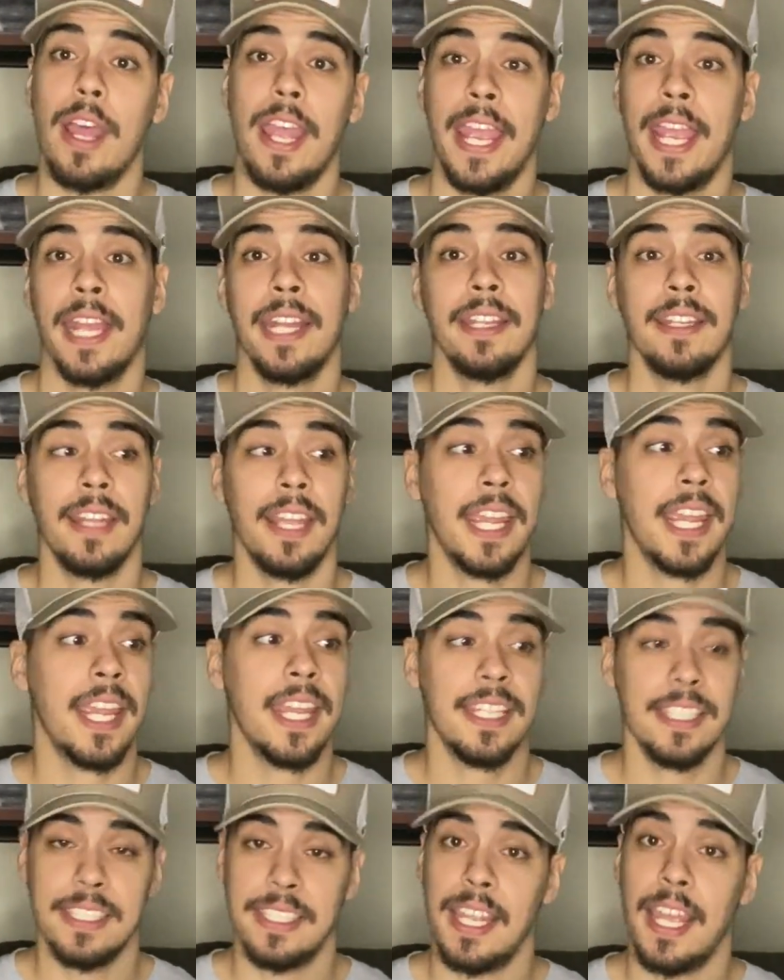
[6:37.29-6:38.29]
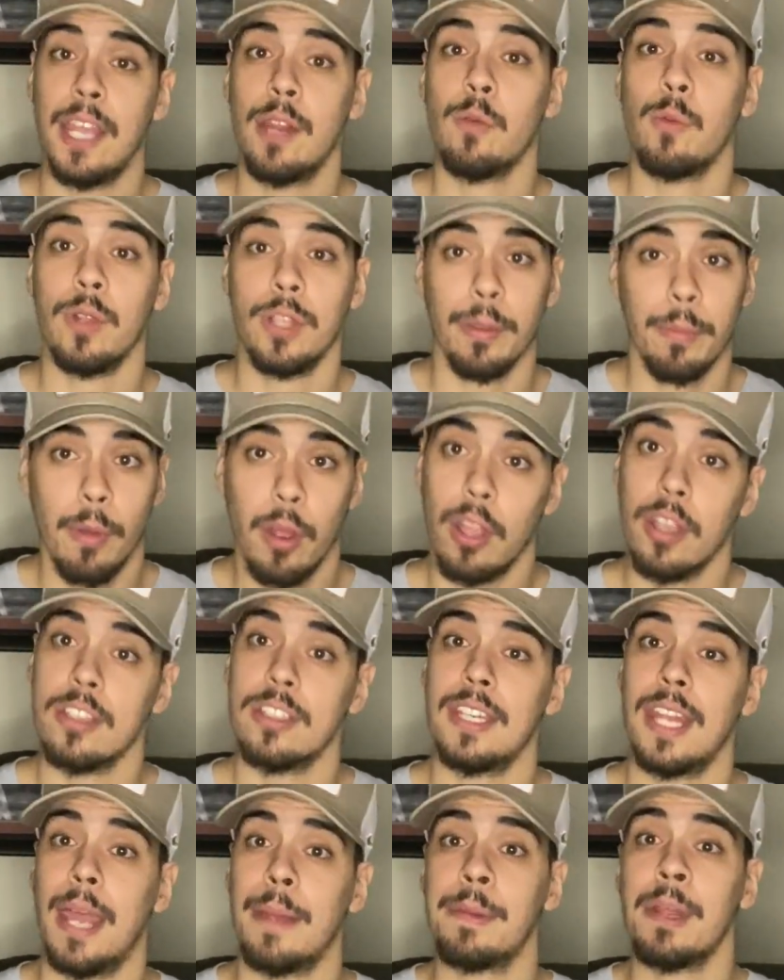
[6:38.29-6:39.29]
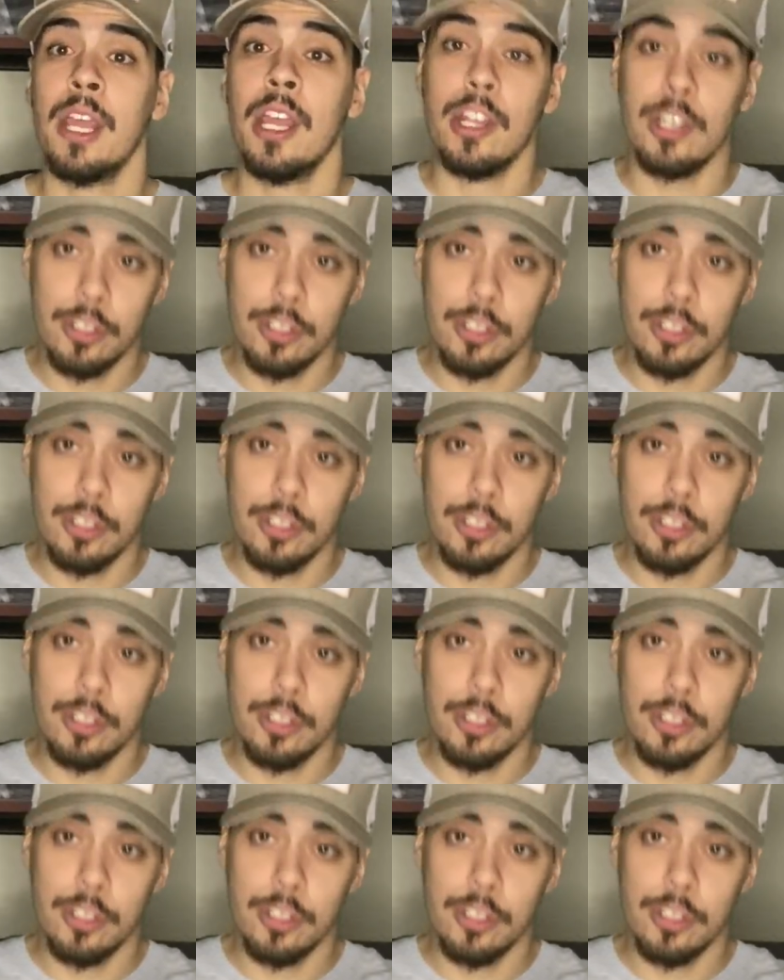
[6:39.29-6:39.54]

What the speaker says: and instead when the ball is snapped,